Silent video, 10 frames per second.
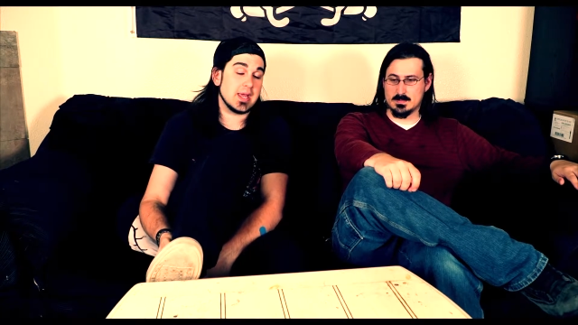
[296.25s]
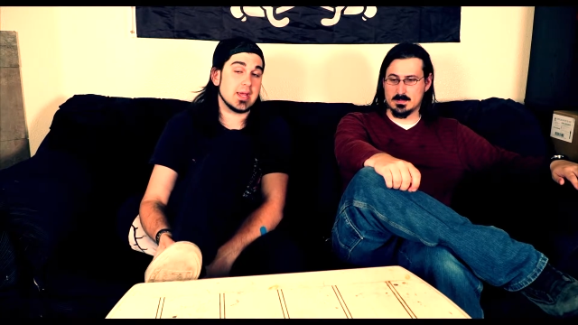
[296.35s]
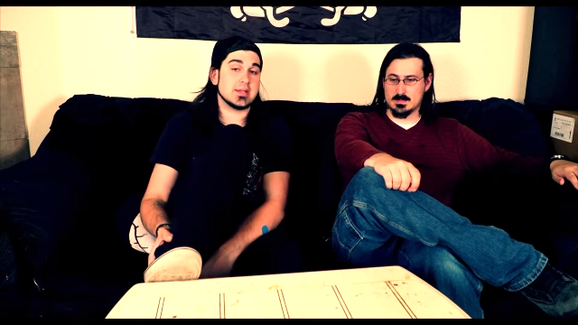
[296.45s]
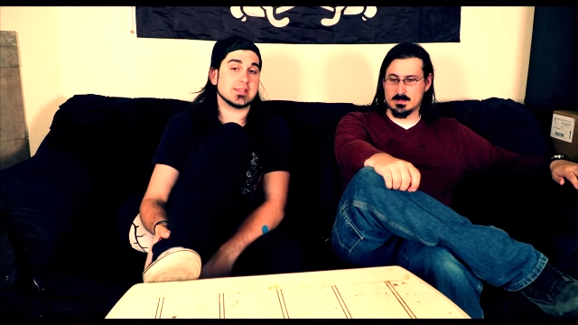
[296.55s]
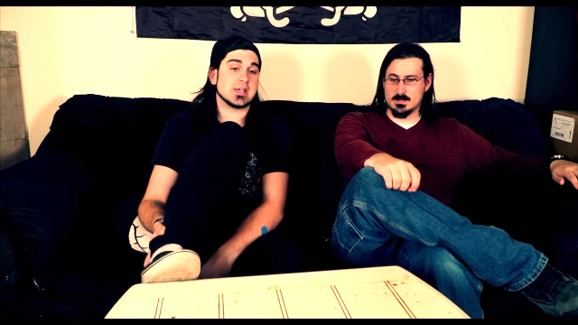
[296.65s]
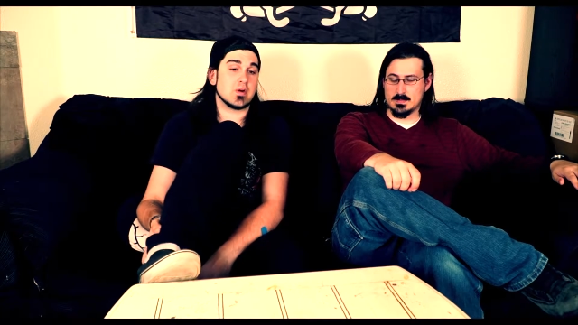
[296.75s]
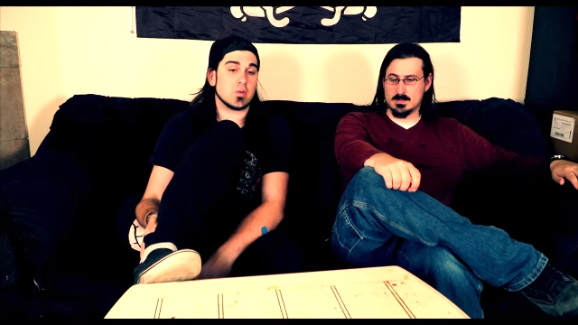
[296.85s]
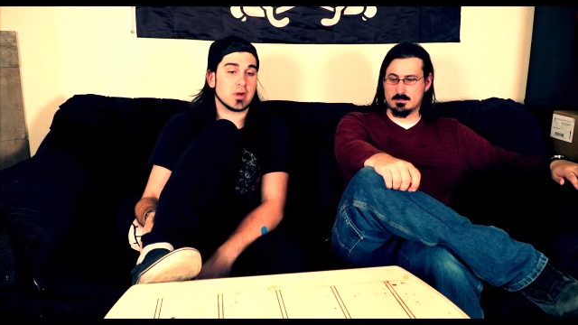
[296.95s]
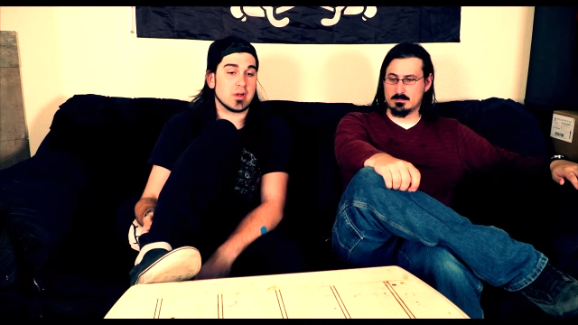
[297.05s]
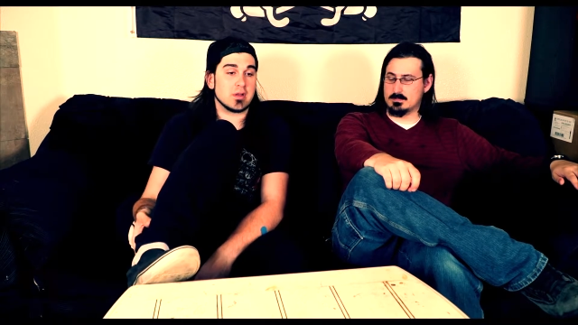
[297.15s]
Speaker 1: and
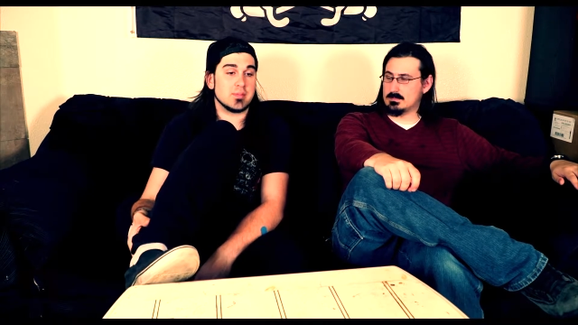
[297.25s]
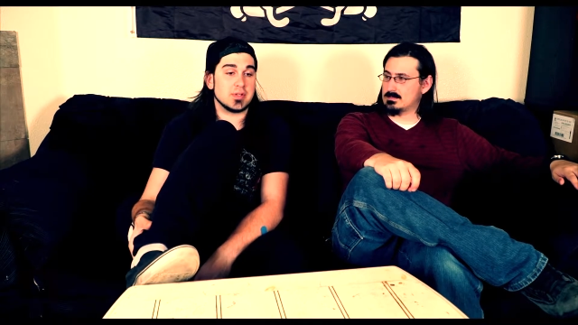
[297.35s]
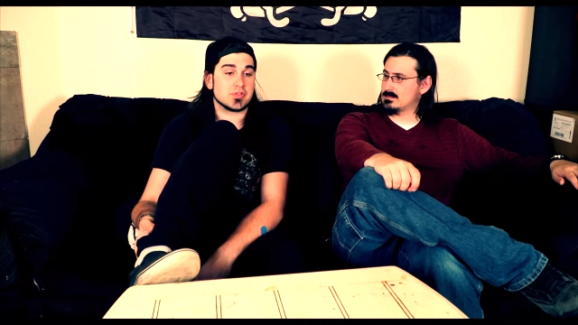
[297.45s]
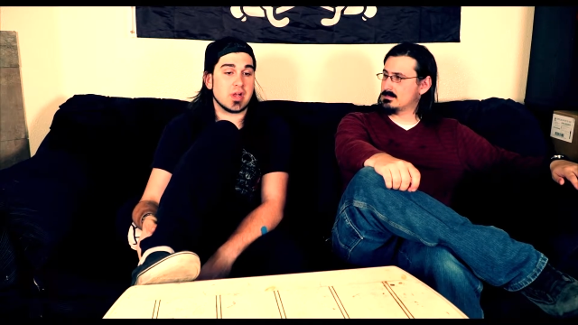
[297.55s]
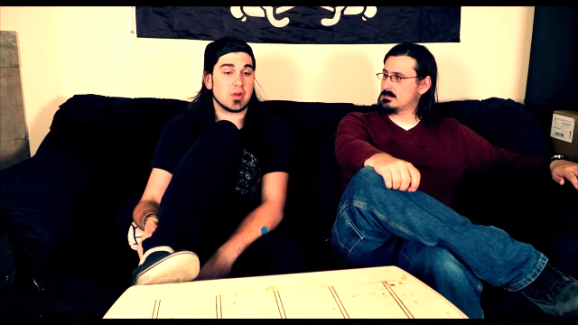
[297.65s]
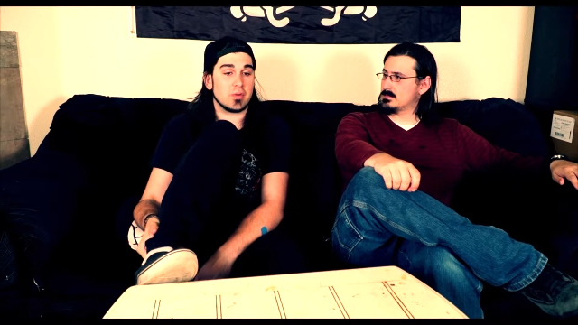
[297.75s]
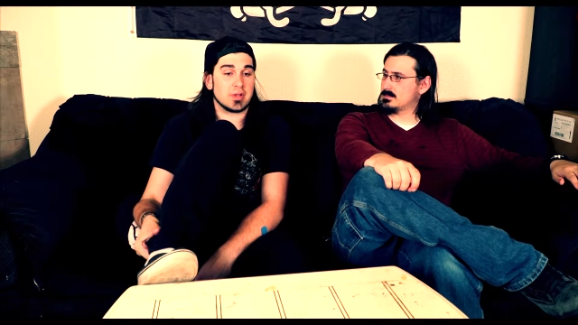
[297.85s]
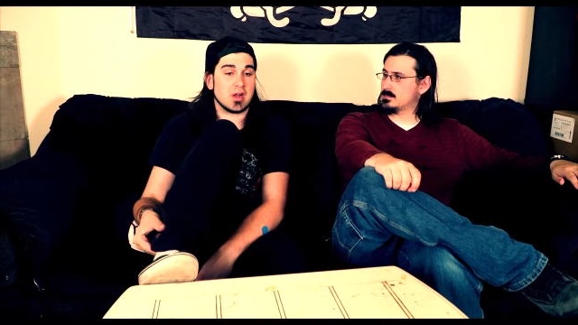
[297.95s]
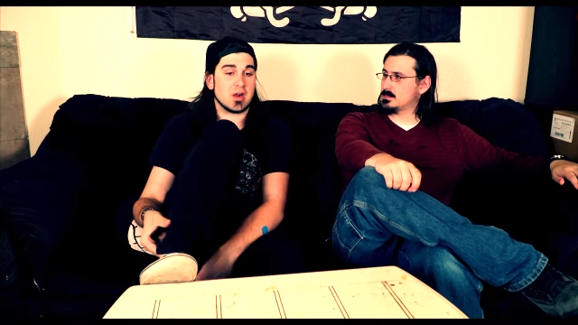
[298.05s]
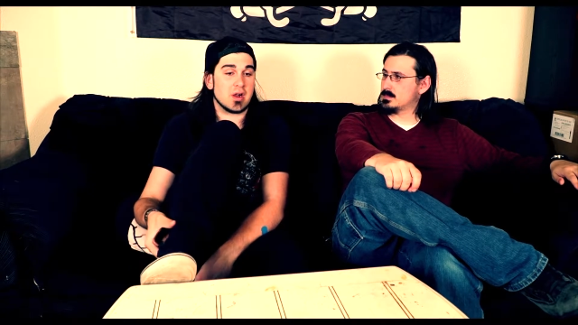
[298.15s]
we're going to be trying
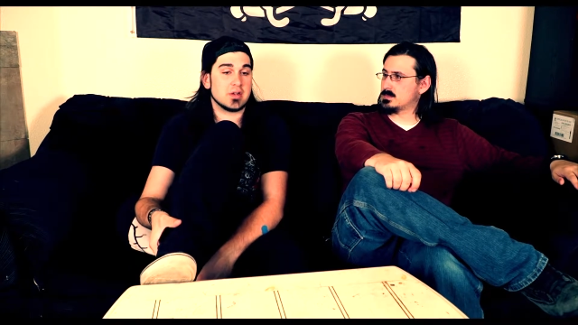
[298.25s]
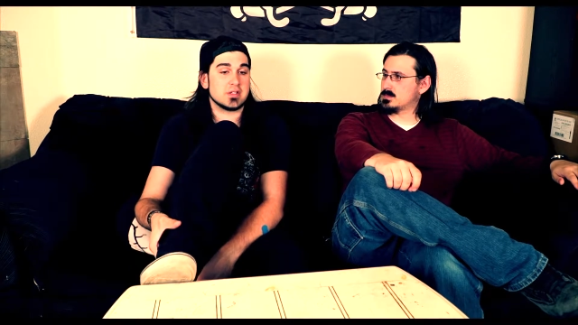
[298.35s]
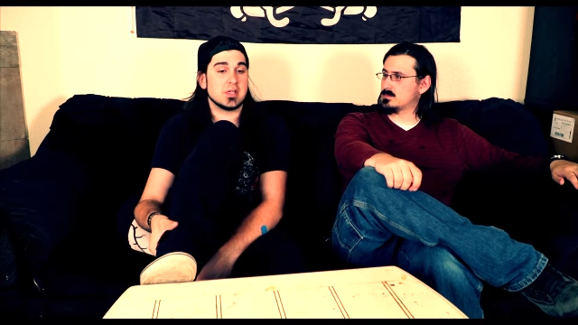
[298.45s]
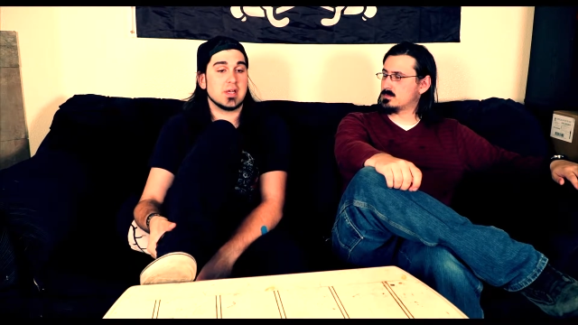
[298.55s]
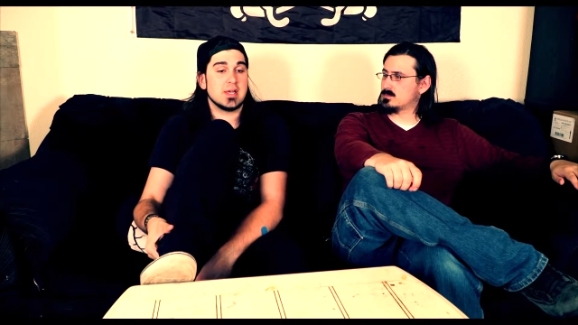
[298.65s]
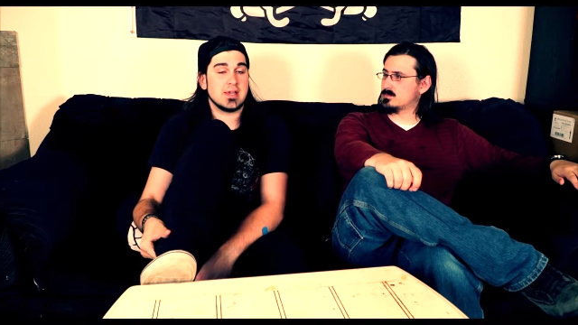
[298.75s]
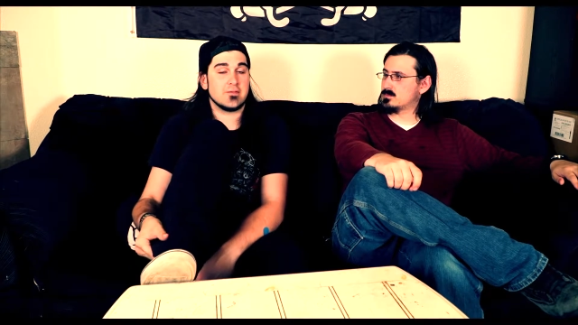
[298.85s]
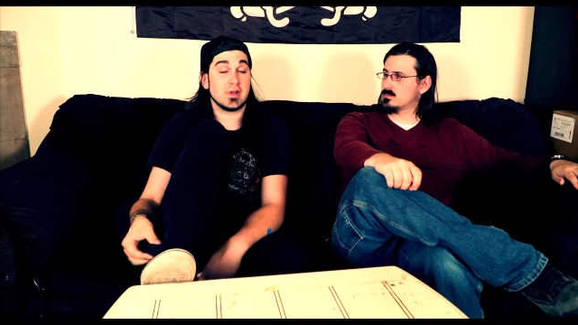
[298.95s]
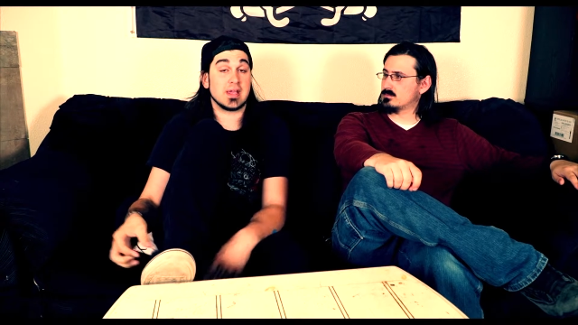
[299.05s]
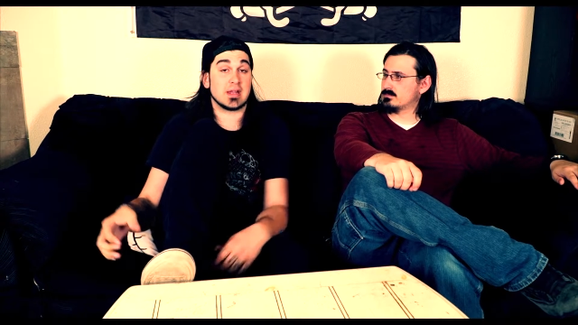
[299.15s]
really hard,
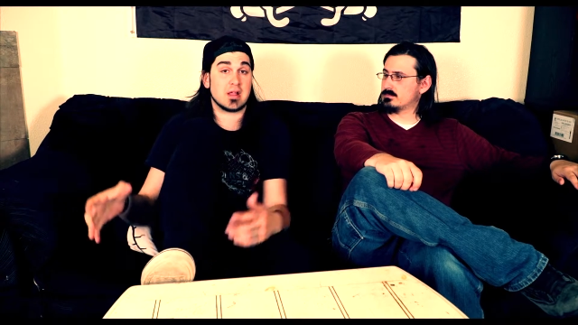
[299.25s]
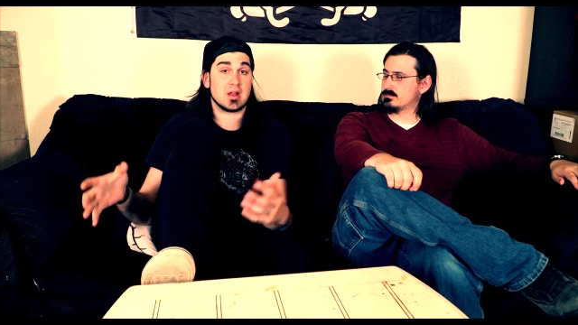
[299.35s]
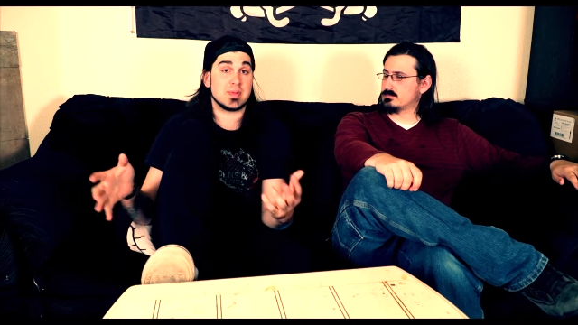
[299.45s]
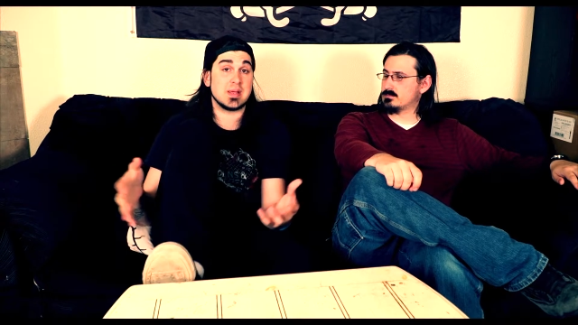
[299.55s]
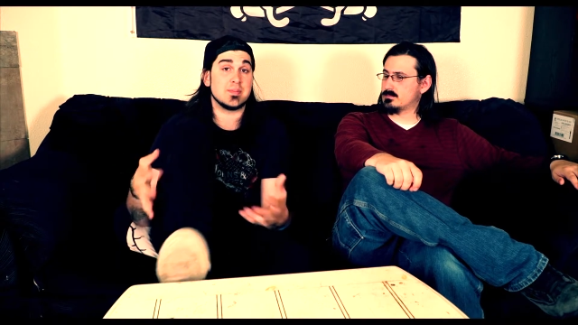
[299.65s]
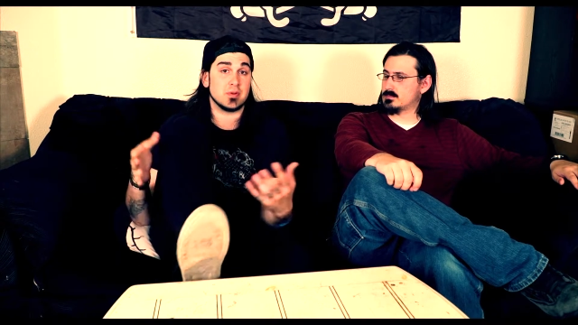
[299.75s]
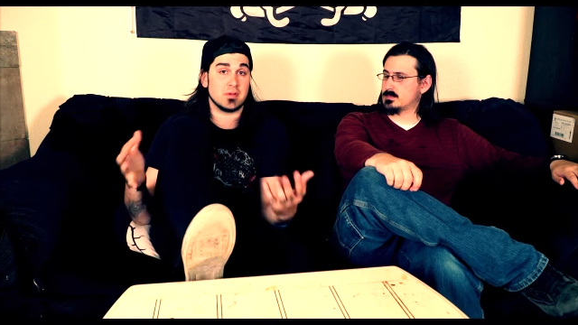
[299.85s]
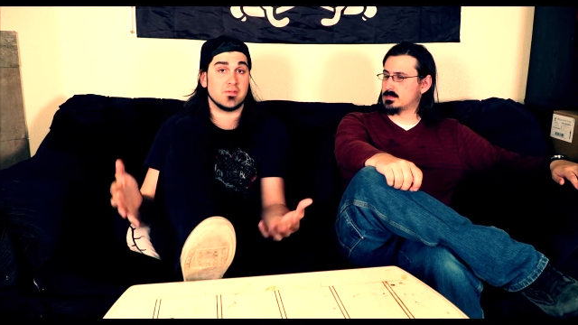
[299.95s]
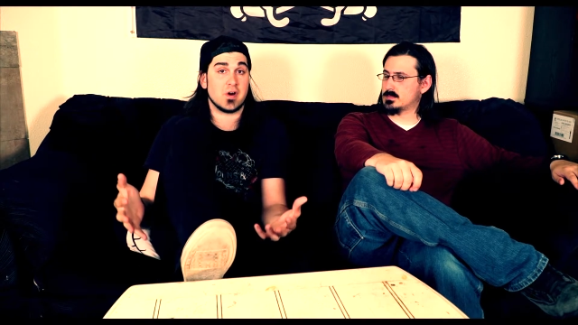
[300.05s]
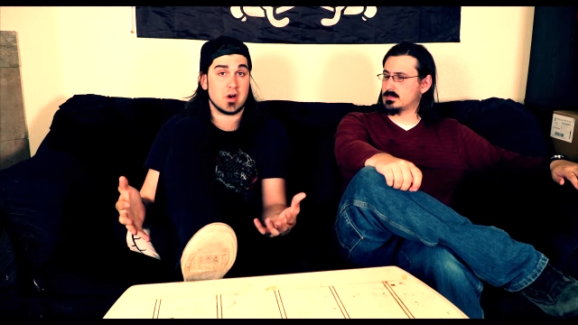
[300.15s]
if we can get a lot of people
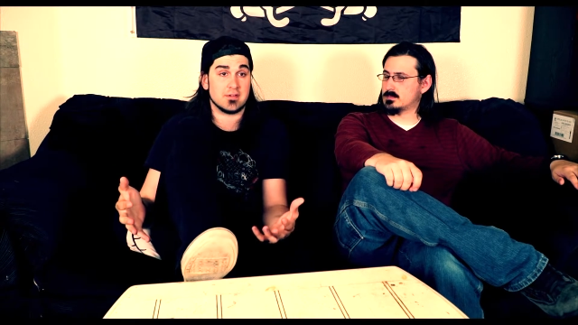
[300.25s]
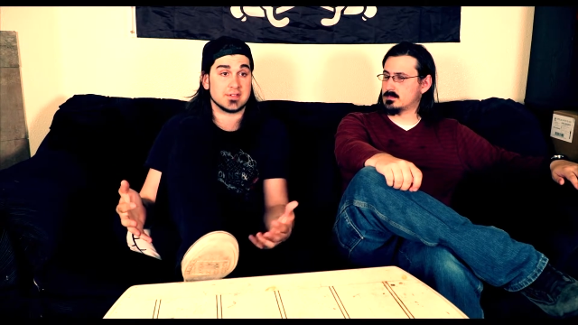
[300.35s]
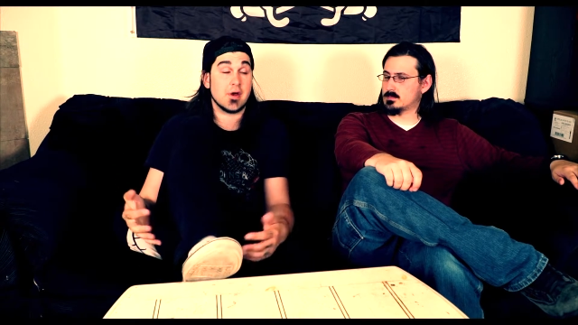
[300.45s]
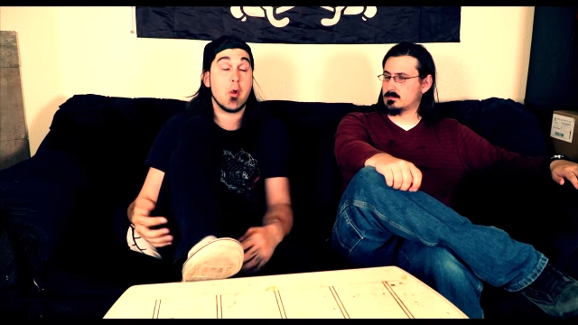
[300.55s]
involved,